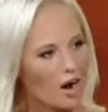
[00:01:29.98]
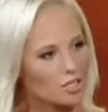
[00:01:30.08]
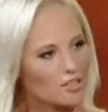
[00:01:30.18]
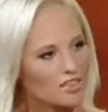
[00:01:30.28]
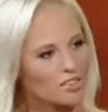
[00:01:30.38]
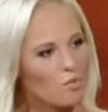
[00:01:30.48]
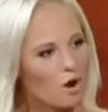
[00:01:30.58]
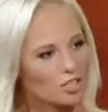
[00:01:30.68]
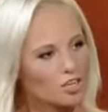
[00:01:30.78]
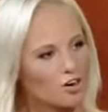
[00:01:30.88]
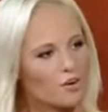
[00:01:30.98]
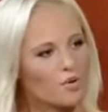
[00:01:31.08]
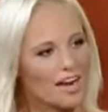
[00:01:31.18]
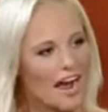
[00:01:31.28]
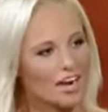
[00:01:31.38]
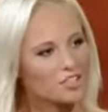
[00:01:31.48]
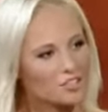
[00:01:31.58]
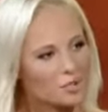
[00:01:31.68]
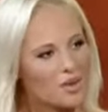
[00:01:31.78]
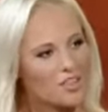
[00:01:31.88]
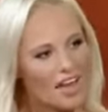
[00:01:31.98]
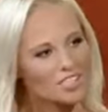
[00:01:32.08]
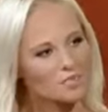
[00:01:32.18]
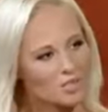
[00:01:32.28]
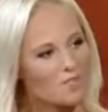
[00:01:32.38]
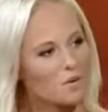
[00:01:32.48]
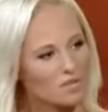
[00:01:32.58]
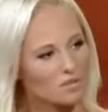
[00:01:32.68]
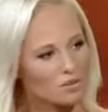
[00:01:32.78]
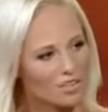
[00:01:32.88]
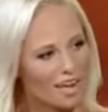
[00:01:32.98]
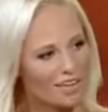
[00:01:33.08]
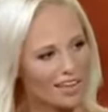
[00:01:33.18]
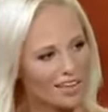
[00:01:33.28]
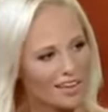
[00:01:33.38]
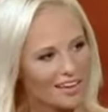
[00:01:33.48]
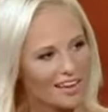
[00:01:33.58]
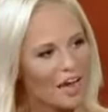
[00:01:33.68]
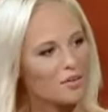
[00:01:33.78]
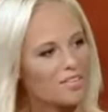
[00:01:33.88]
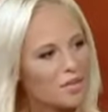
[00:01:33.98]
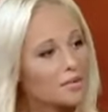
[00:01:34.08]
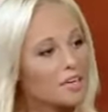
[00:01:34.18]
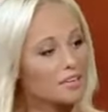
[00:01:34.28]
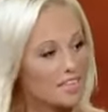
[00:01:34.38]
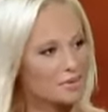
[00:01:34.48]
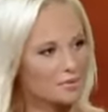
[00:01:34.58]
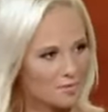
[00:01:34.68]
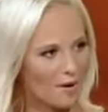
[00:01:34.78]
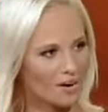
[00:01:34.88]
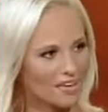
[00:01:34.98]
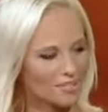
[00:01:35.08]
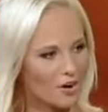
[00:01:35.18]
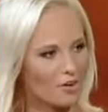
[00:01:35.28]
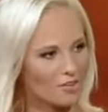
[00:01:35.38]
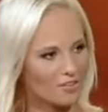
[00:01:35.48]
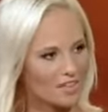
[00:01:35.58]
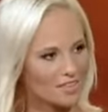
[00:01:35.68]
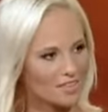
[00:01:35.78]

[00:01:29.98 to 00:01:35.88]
watching this and watching her reaction to it, that's to me what's most telling. How is Hillary Clinton responding to all of